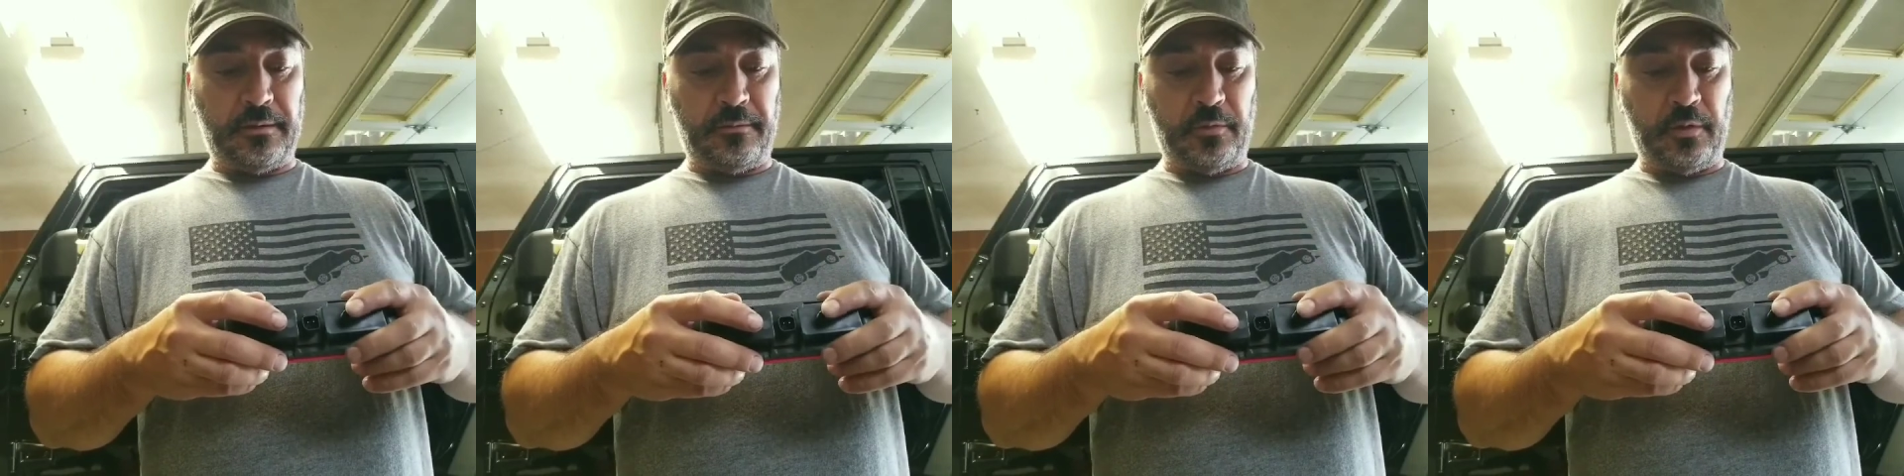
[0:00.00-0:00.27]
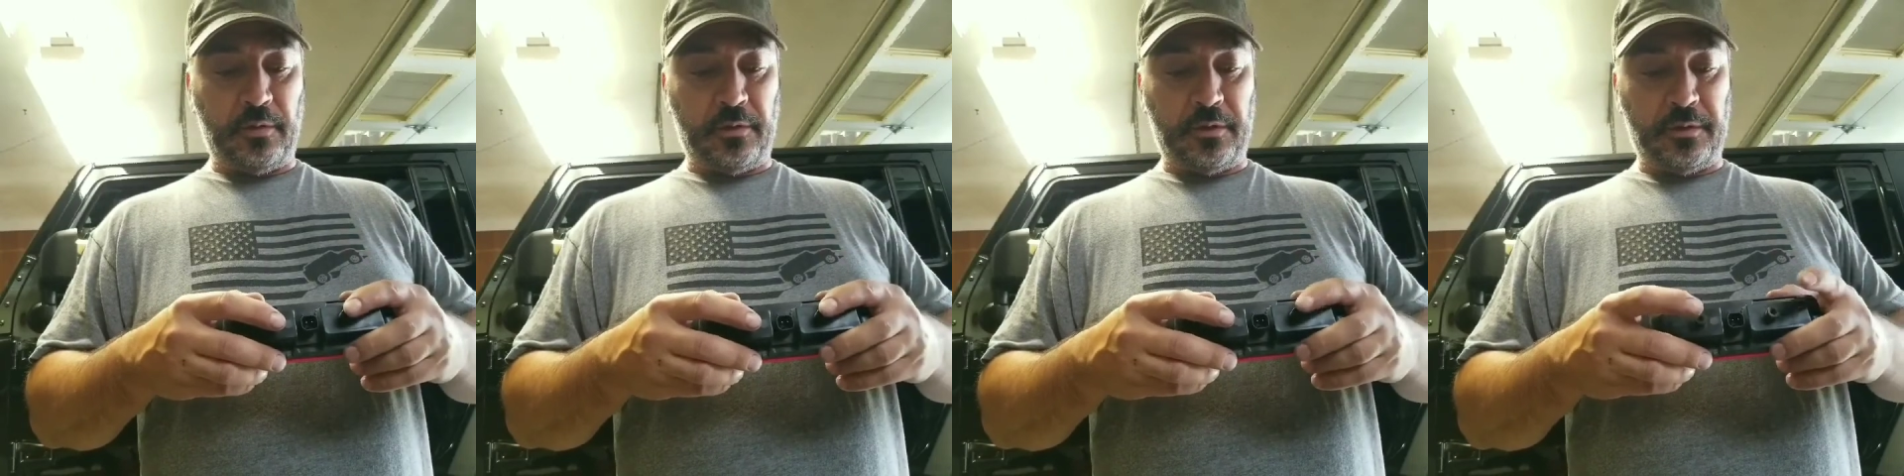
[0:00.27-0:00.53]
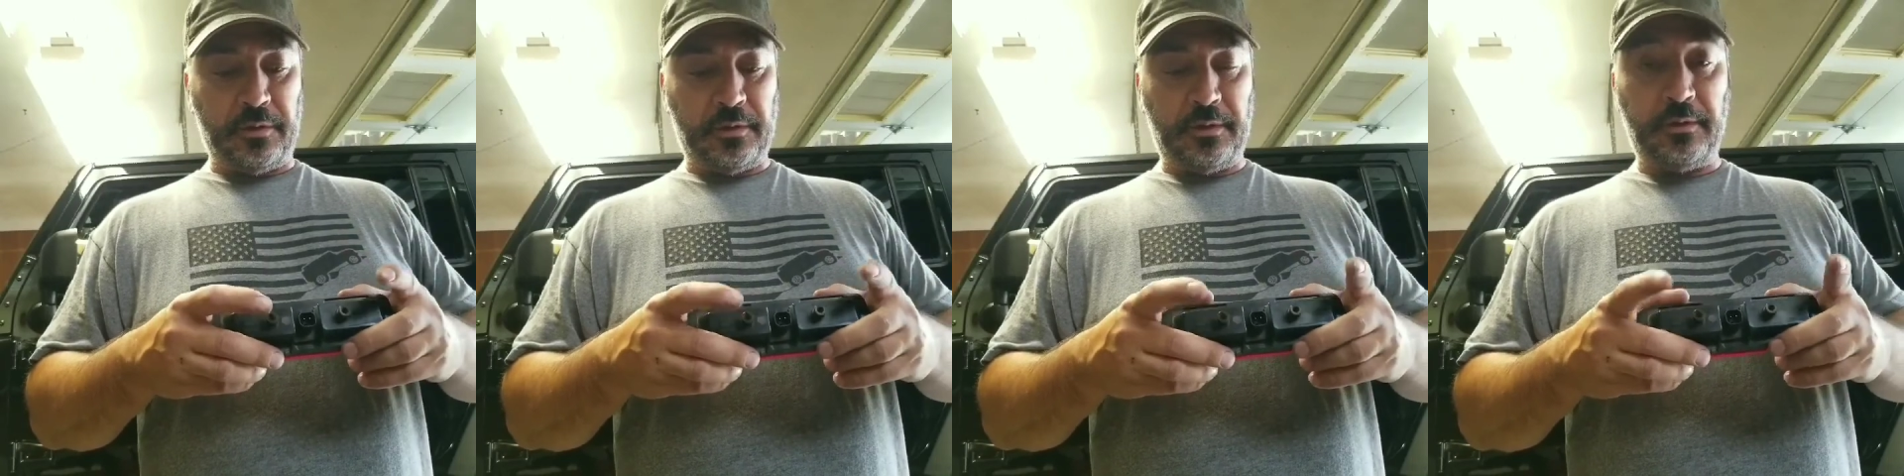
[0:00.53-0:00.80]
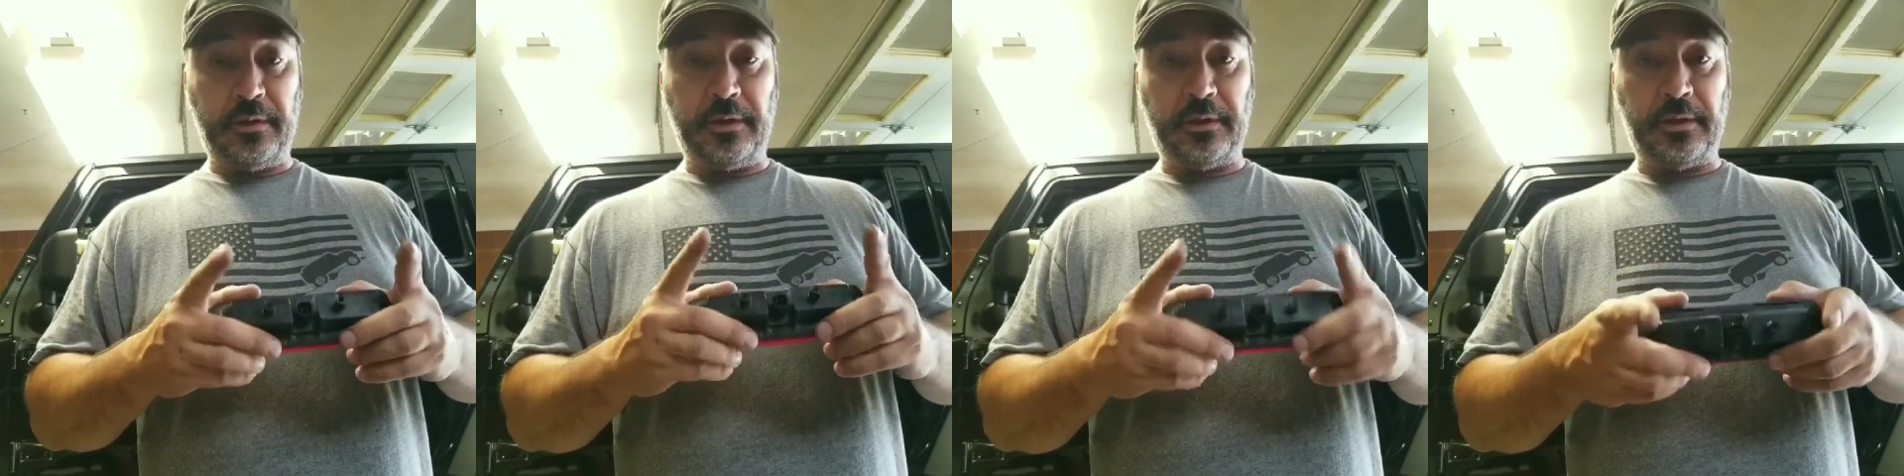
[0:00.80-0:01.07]
I'm going to
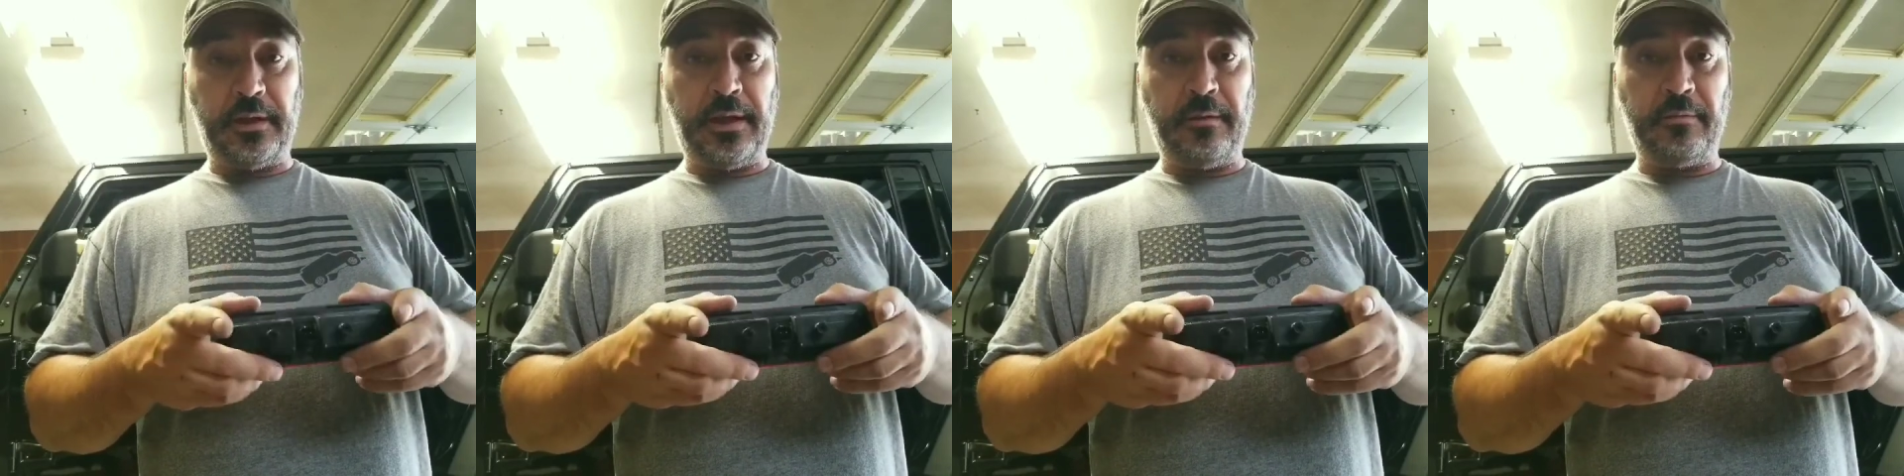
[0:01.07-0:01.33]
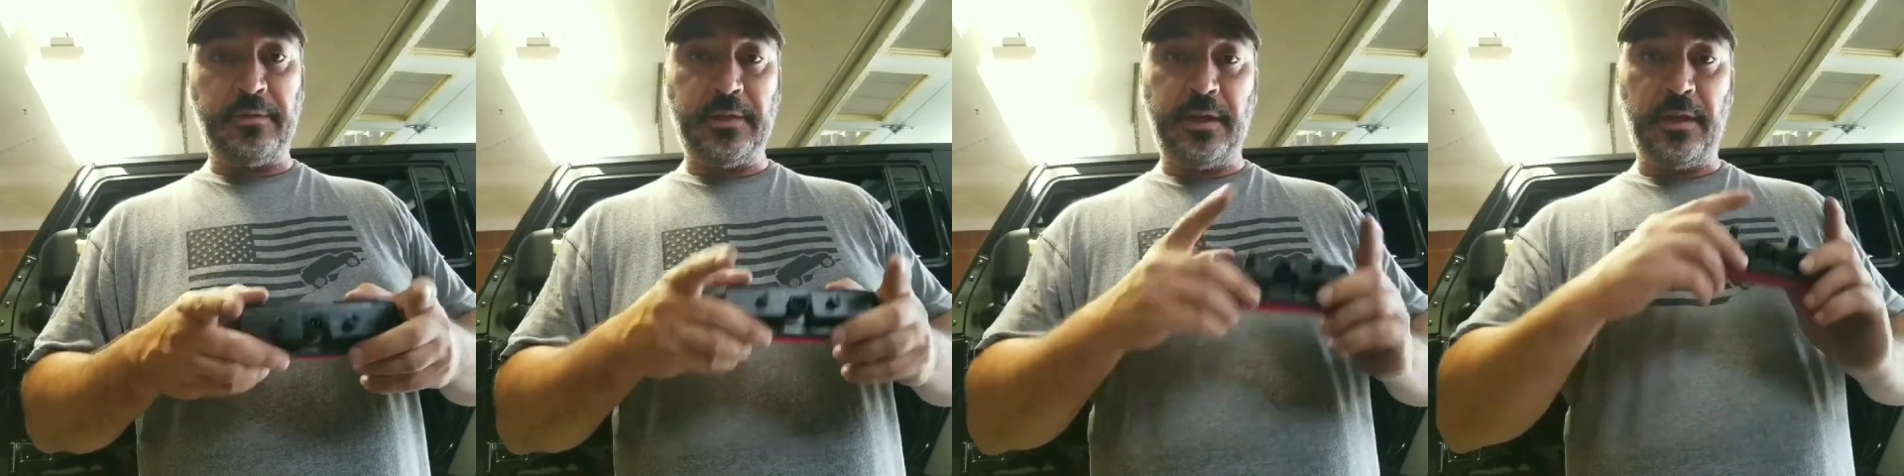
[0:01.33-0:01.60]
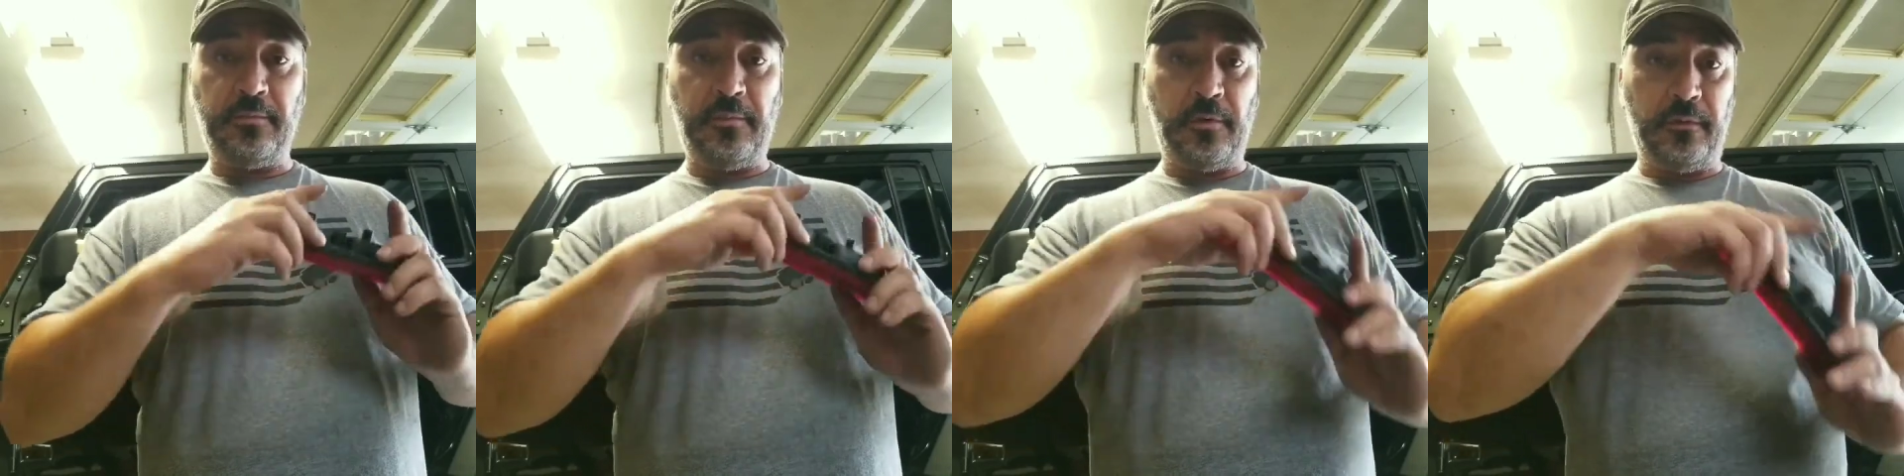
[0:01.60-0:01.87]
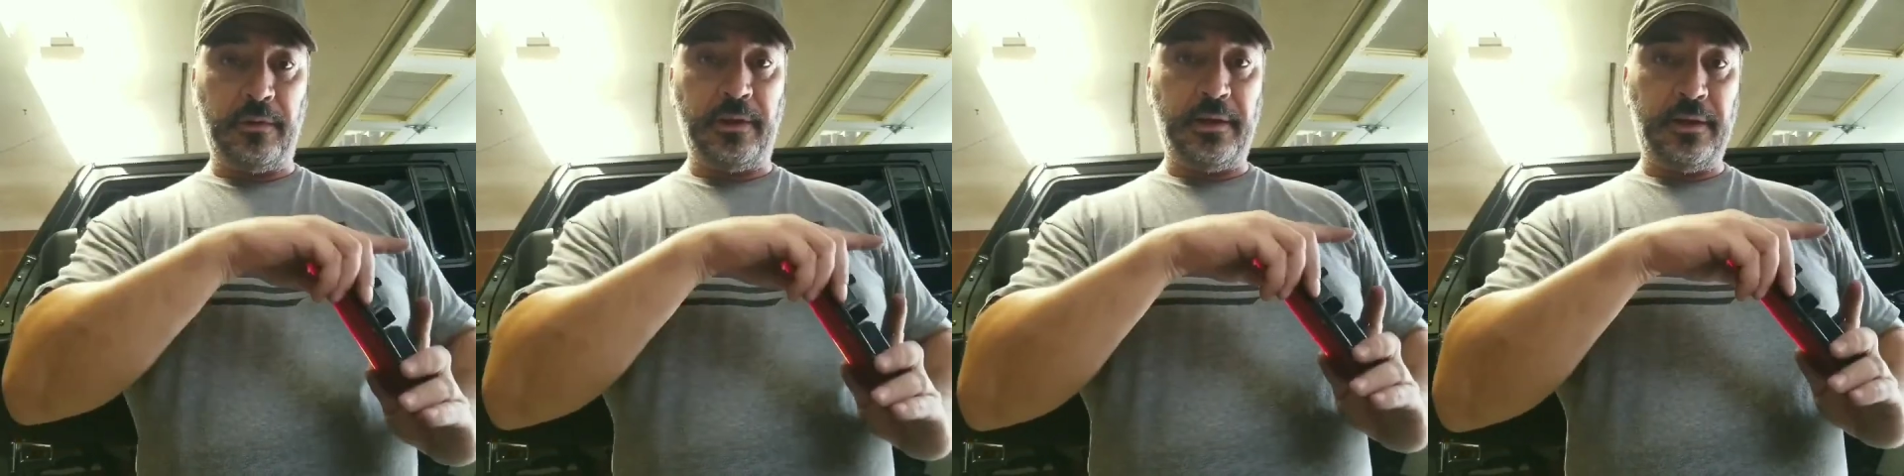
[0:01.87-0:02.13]
get the camera set up over